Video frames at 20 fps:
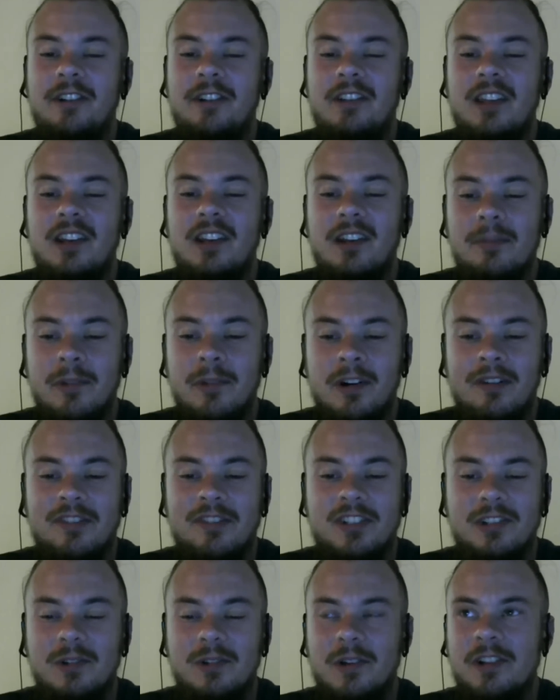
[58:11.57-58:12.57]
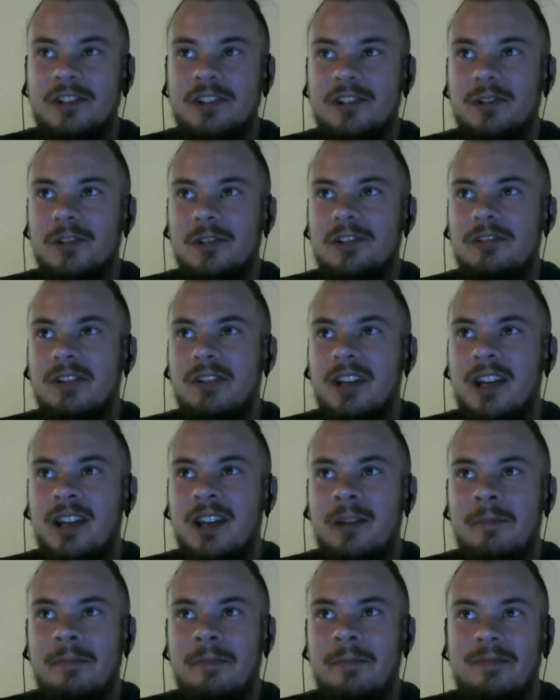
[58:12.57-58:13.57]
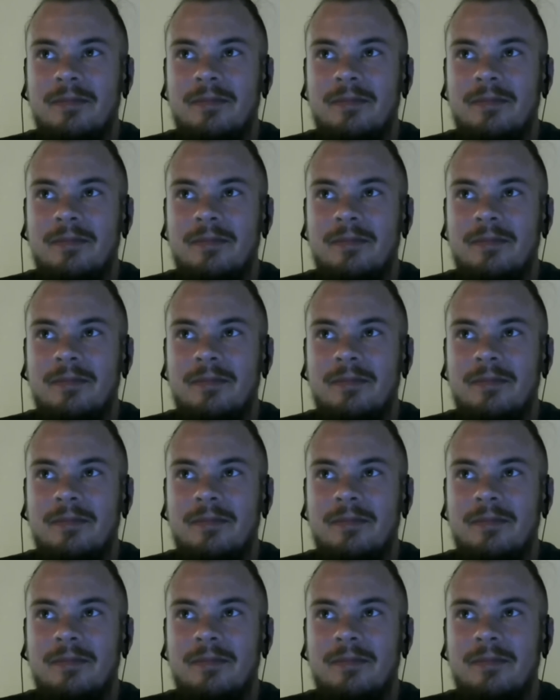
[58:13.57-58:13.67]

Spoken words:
you're thinking more of a sword and sorcery game,